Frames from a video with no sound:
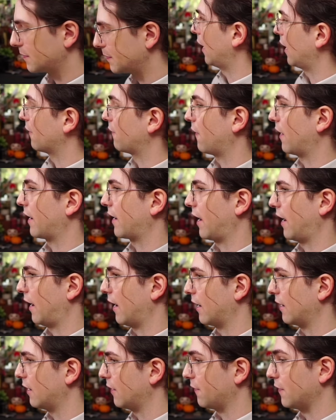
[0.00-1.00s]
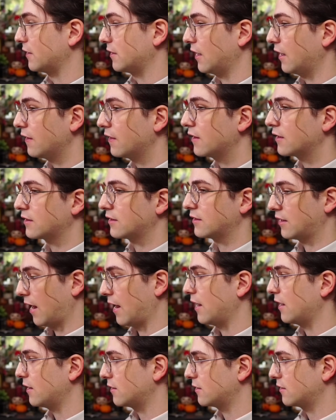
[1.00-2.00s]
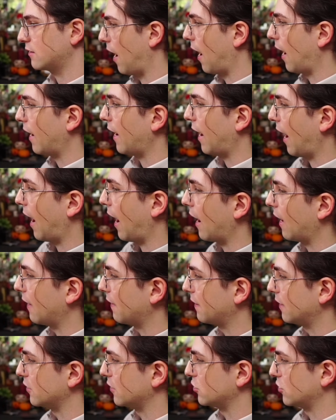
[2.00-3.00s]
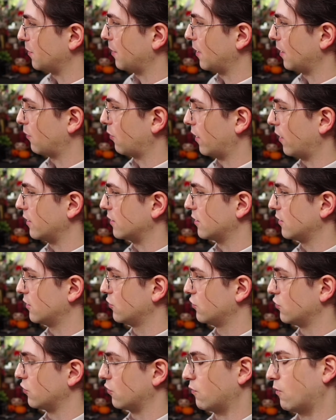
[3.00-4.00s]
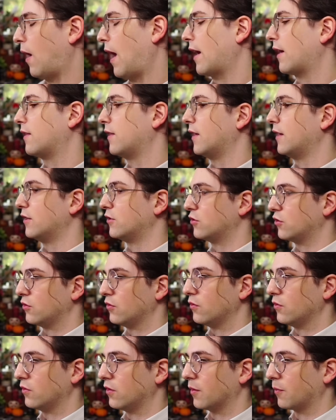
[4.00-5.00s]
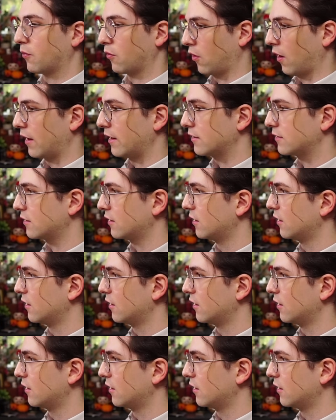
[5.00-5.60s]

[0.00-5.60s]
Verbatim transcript: If I can, if it's in the States, I add the shipping price directly to the price.